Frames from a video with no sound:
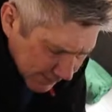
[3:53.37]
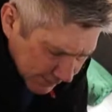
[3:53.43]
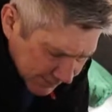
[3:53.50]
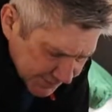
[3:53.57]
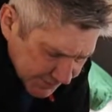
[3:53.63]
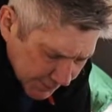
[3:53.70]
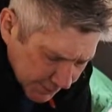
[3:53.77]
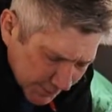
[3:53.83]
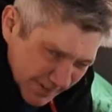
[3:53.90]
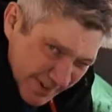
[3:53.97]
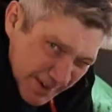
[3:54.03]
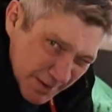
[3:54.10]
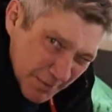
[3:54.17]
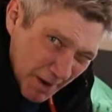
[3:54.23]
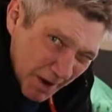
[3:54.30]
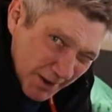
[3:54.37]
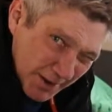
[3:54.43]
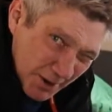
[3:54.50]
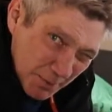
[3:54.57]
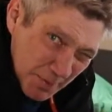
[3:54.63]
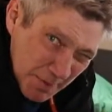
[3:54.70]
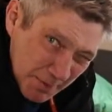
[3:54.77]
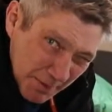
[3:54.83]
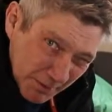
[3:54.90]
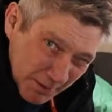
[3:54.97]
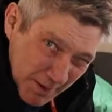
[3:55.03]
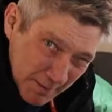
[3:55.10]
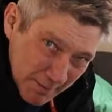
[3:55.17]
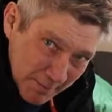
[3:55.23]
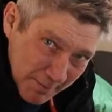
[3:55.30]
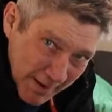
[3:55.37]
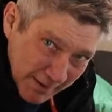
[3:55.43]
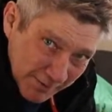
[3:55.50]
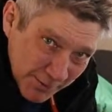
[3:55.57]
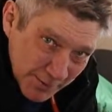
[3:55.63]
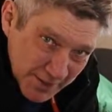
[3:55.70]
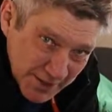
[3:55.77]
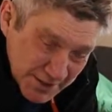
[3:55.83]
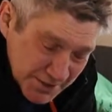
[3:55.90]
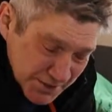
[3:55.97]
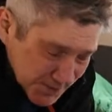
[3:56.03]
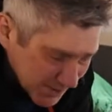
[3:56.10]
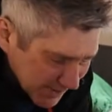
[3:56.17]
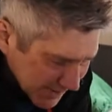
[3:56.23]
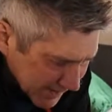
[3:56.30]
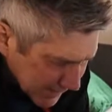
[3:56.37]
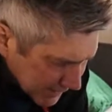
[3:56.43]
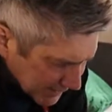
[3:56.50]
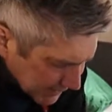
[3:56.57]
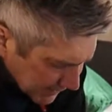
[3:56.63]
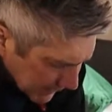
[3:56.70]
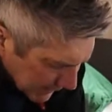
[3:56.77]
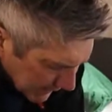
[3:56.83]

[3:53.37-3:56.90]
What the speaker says: it when I started reading about, people that were coming back from injuries,